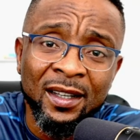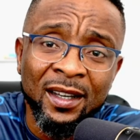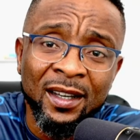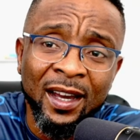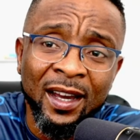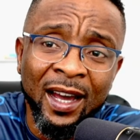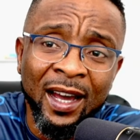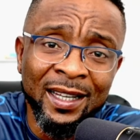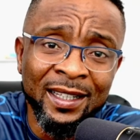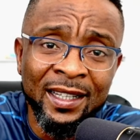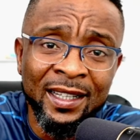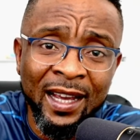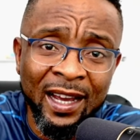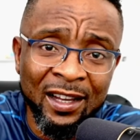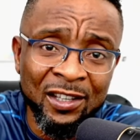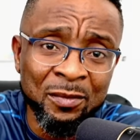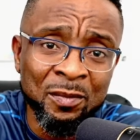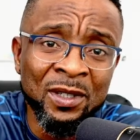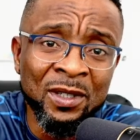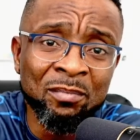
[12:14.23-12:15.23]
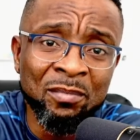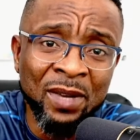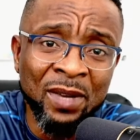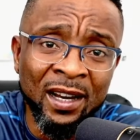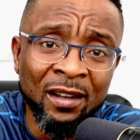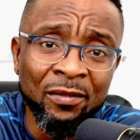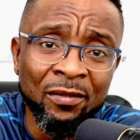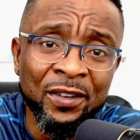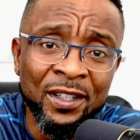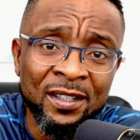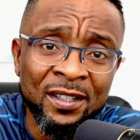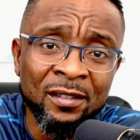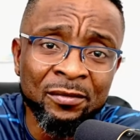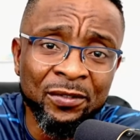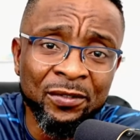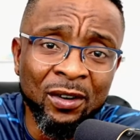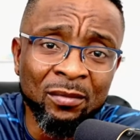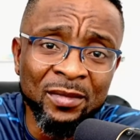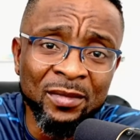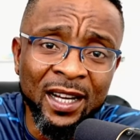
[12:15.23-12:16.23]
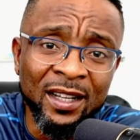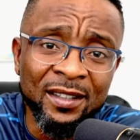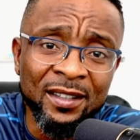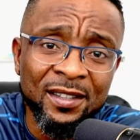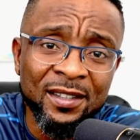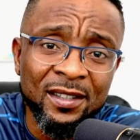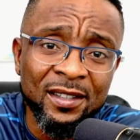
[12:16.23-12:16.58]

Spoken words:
and he has been benefiting from that,